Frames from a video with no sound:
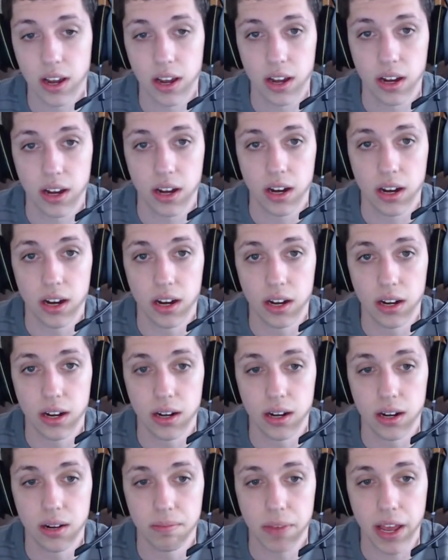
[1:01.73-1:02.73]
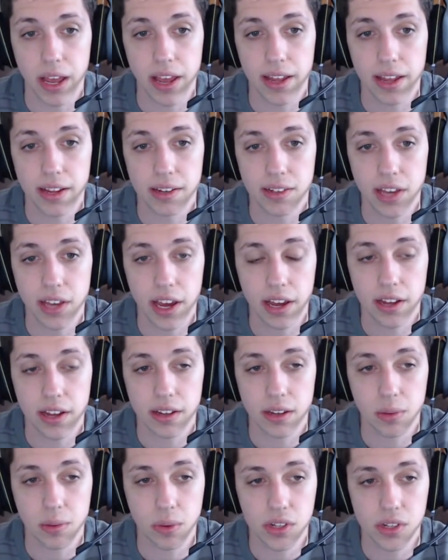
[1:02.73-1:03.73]
And yeah,
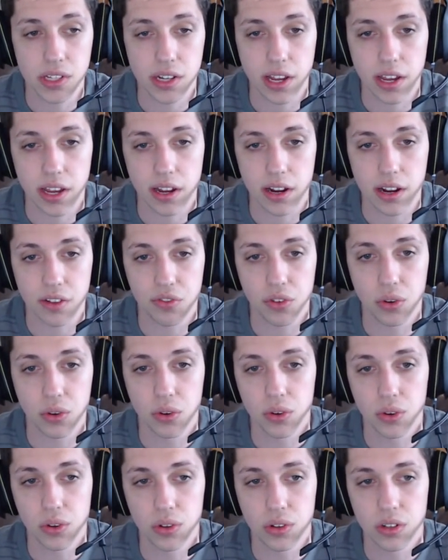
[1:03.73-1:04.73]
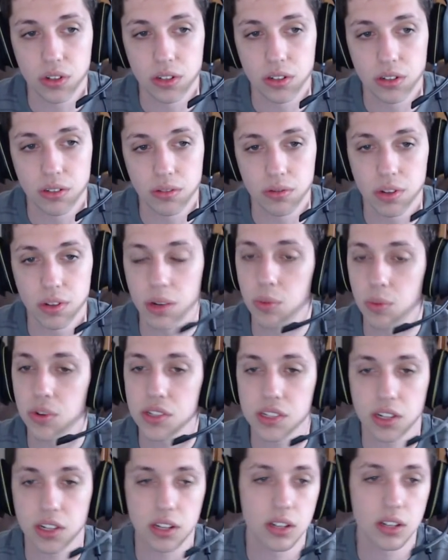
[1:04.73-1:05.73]
it wasn't at a full, it
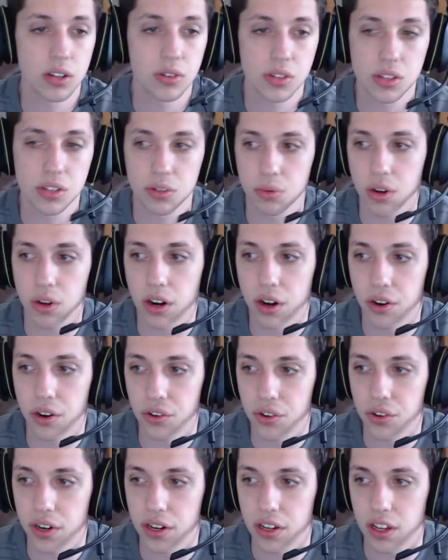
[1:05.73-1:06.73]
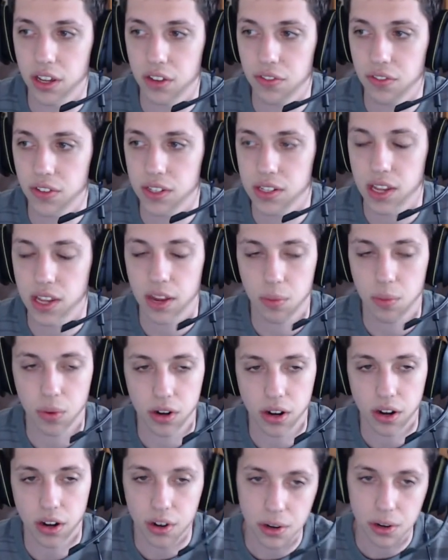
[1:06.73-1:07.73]
wasn't close to 100. If it's at
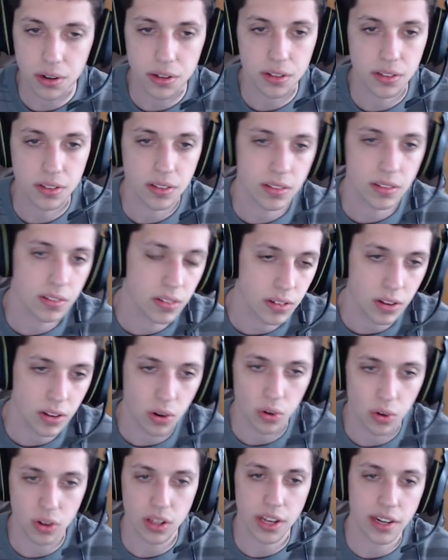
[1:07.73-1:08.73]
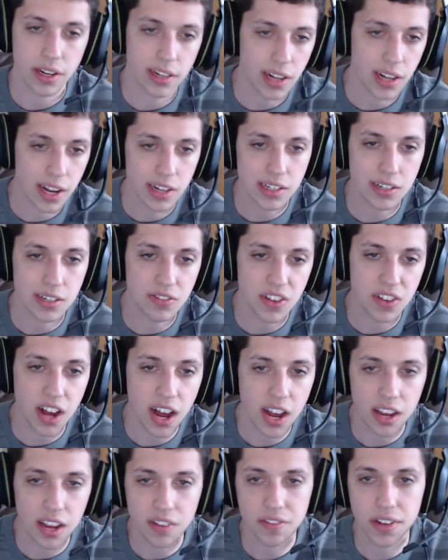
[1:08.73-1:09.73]
100 or like
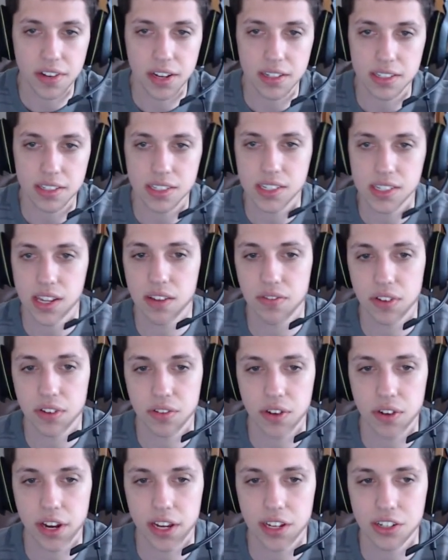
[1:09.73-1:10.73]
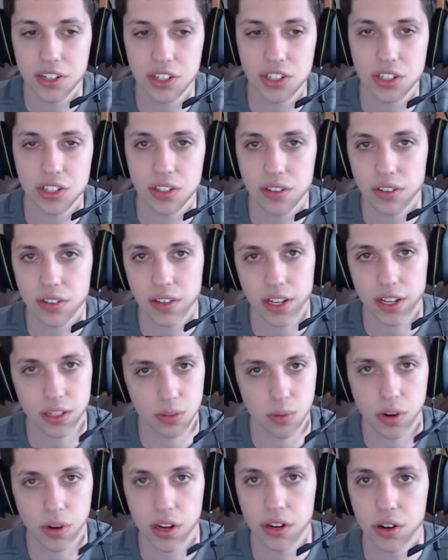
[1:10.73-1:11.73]
95, 97 range, that's
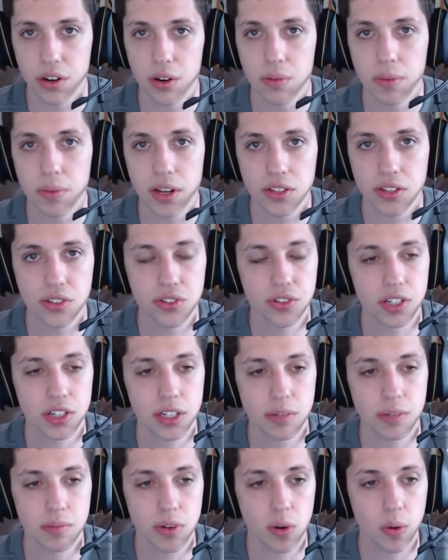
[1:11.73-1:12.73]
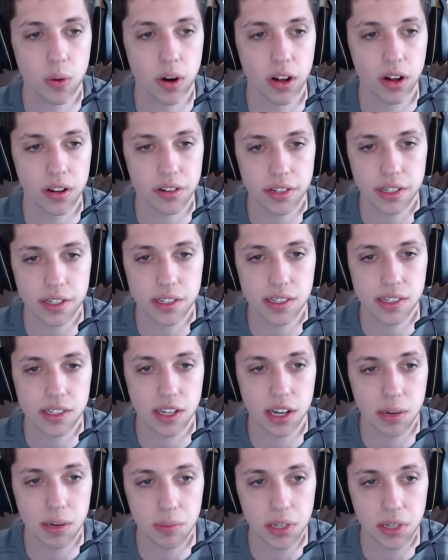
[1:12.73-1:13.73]
when I know my stream quality is going
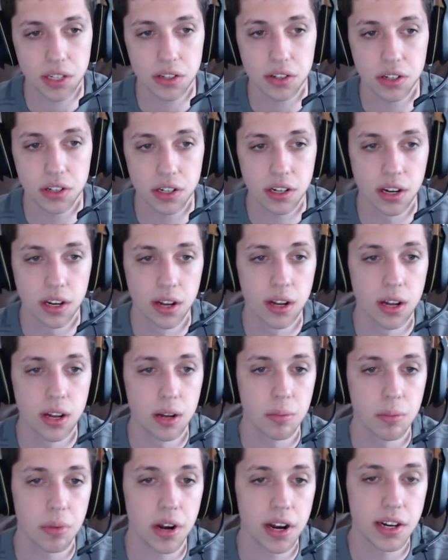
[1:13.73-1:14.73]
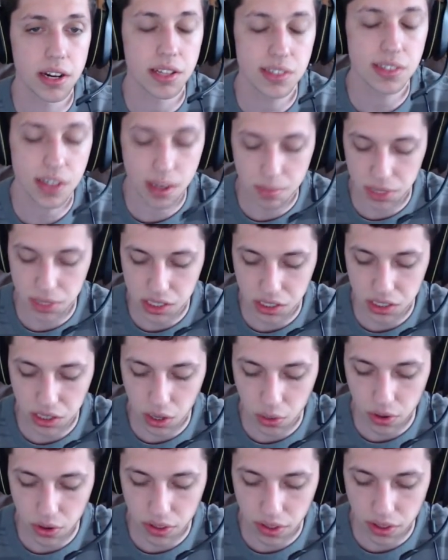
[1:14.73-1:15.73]
to be good. But anytime it's
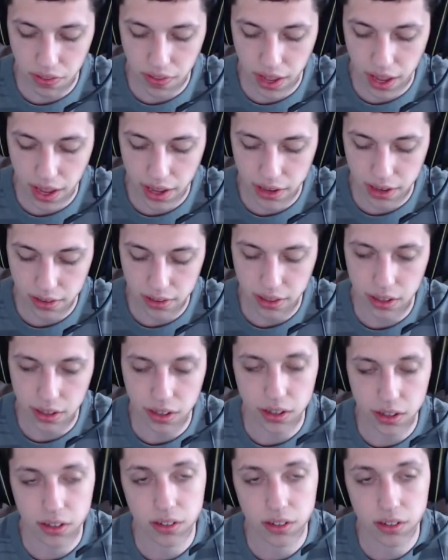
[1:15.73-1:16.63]
lower than that, like